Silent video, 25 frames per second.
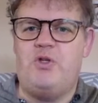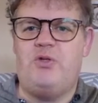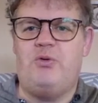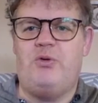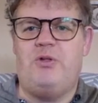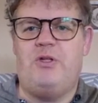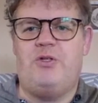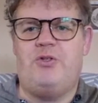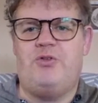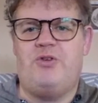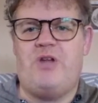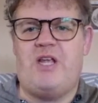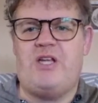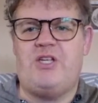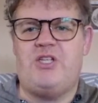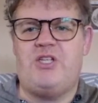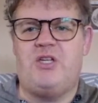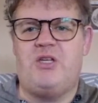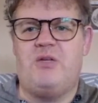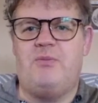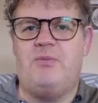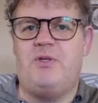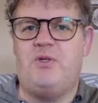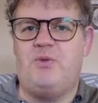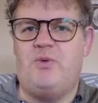
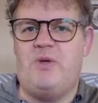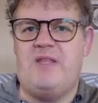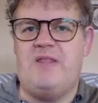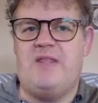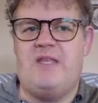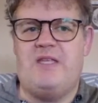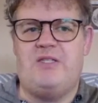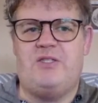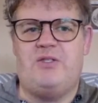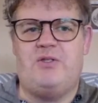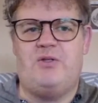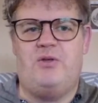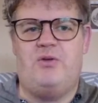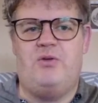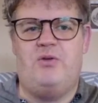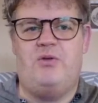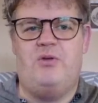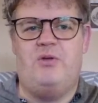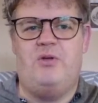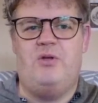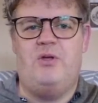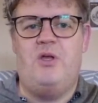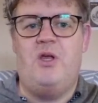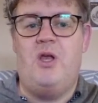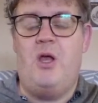attraction between these two,
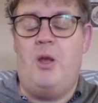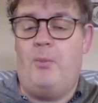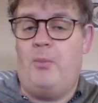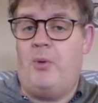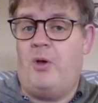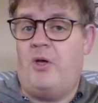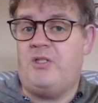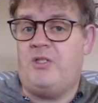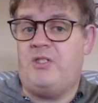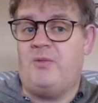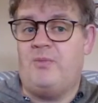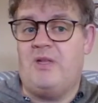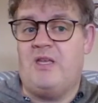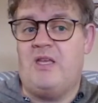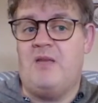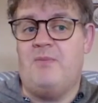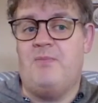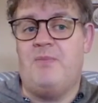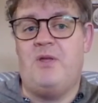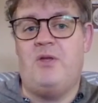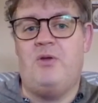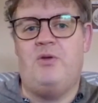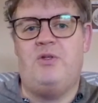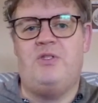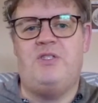possibly
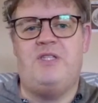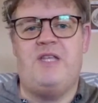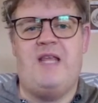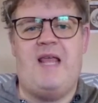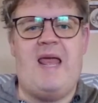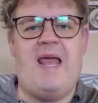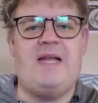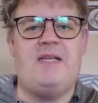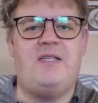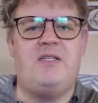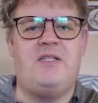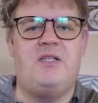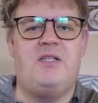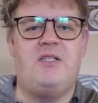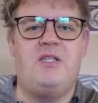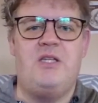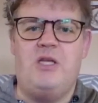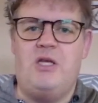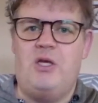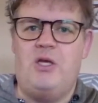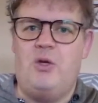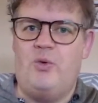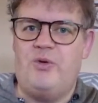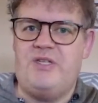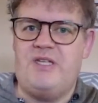because the actors
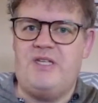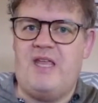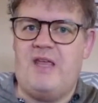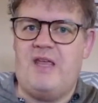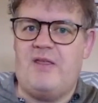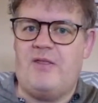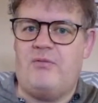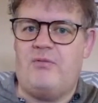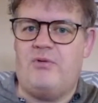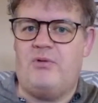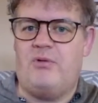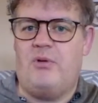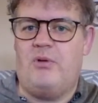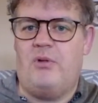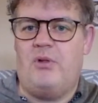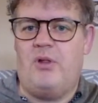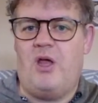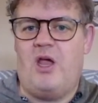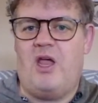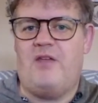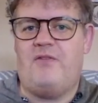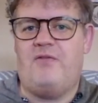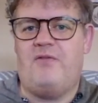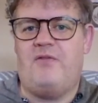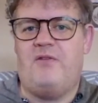were together in real
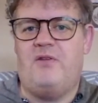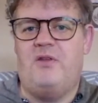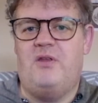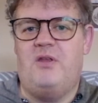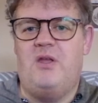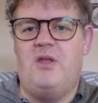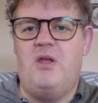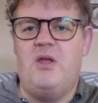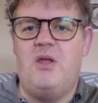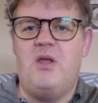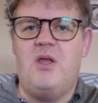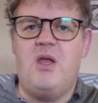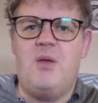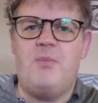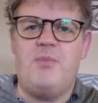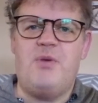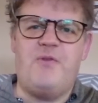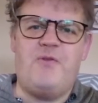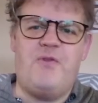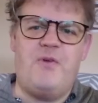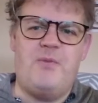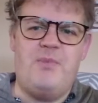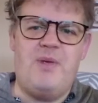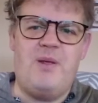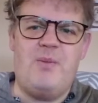life. But
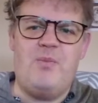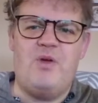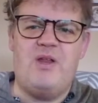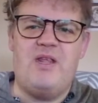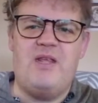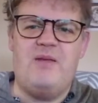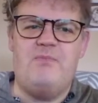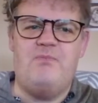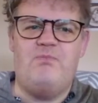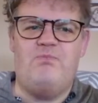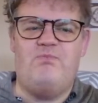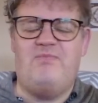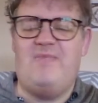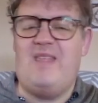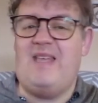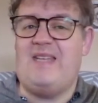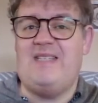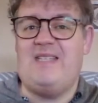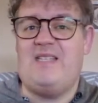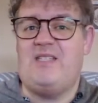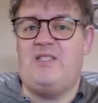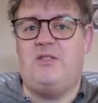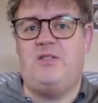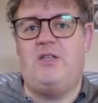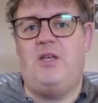for memory, that
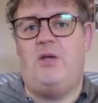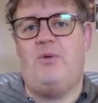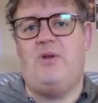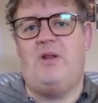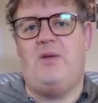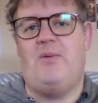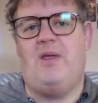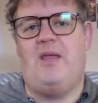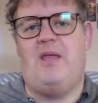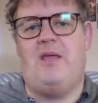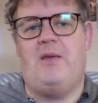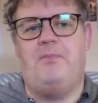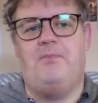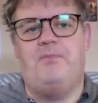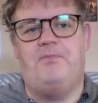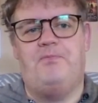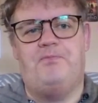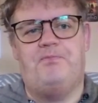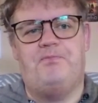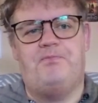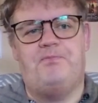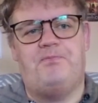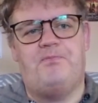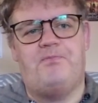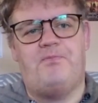doesn't go anywhere.
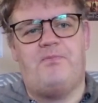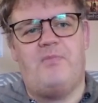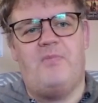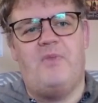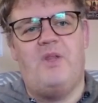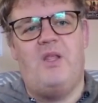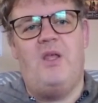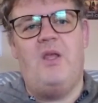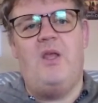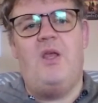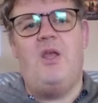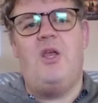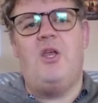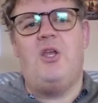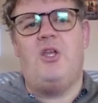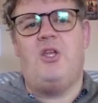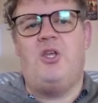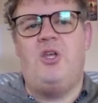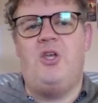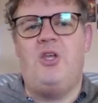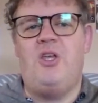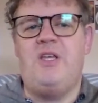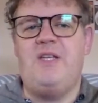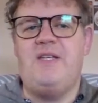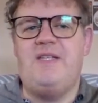
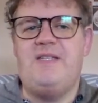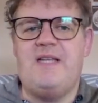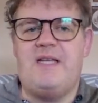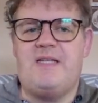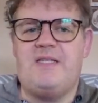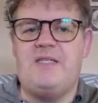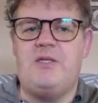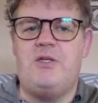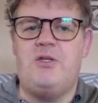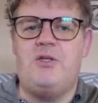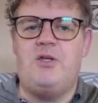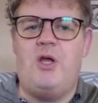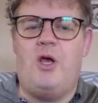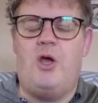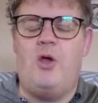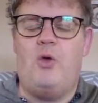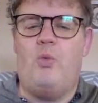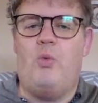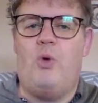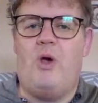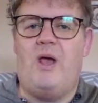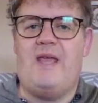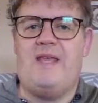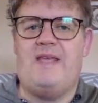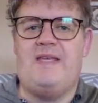Kirk doesn't know
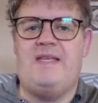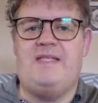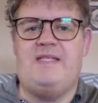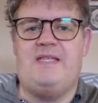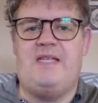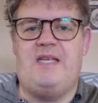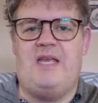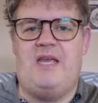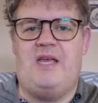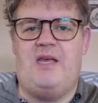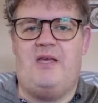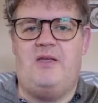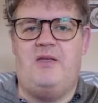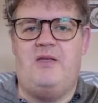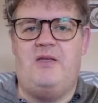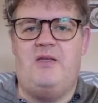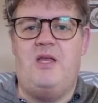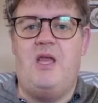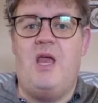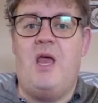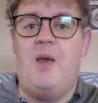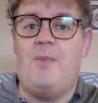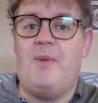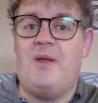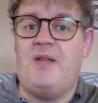why he's here,
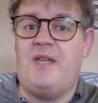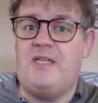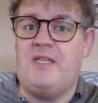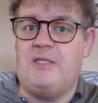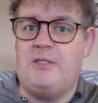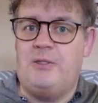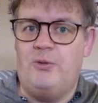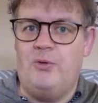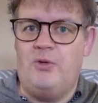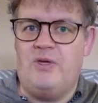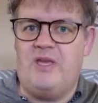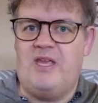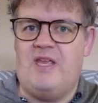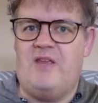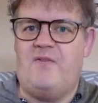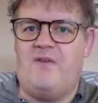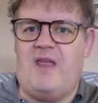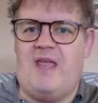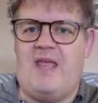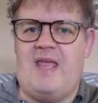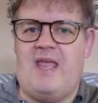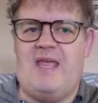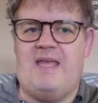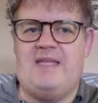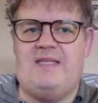but he's looking for
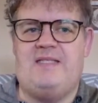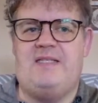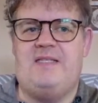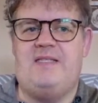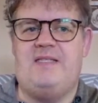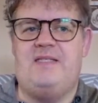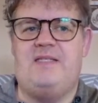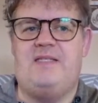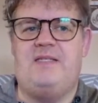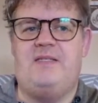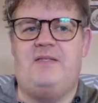answers.